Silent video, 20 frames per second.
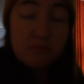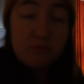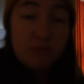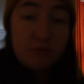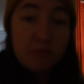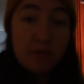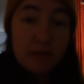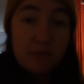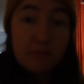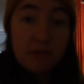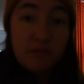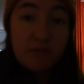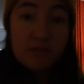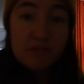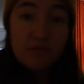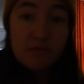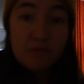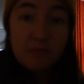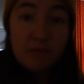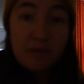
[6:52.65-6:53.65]
and blueberry
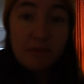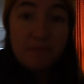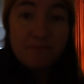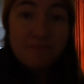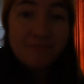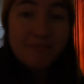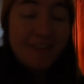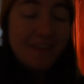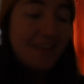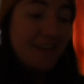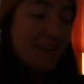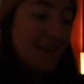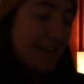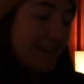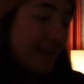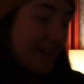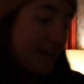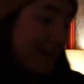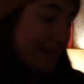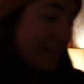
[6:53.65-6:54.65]
muffins for me.
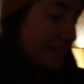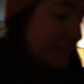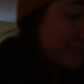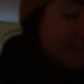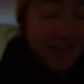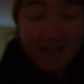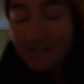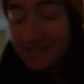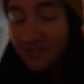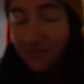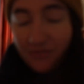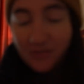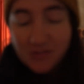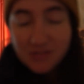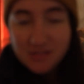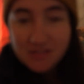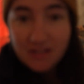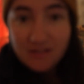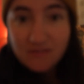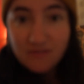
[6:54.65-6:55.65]
Today is the
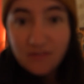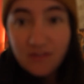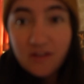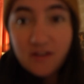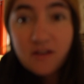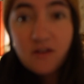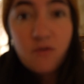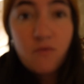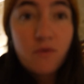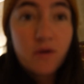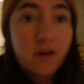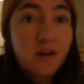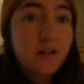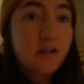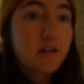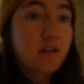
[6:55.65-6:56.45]
first day of work.